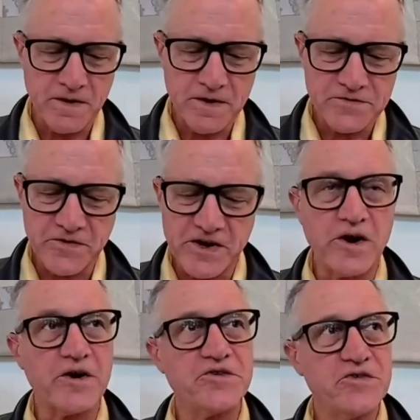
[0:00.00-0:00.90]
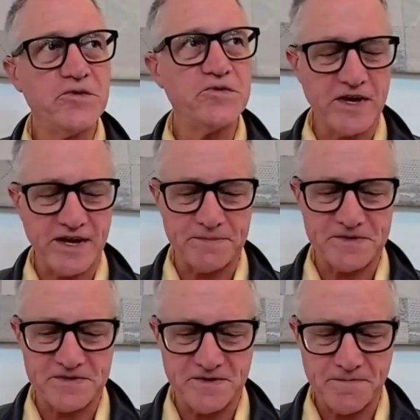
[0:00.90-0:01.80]
So there are two
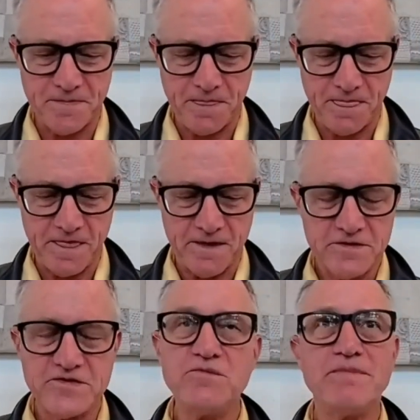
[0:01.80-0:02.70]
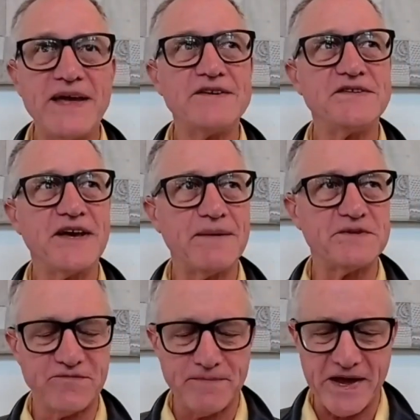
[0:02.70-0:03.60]
main types
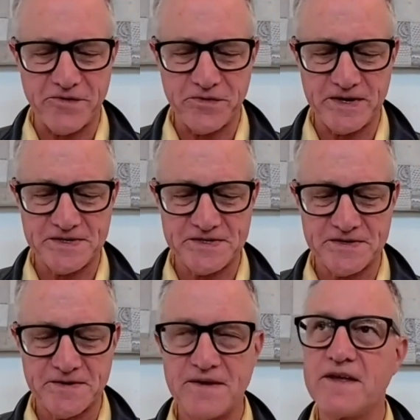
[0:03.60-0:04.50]
of boundaries: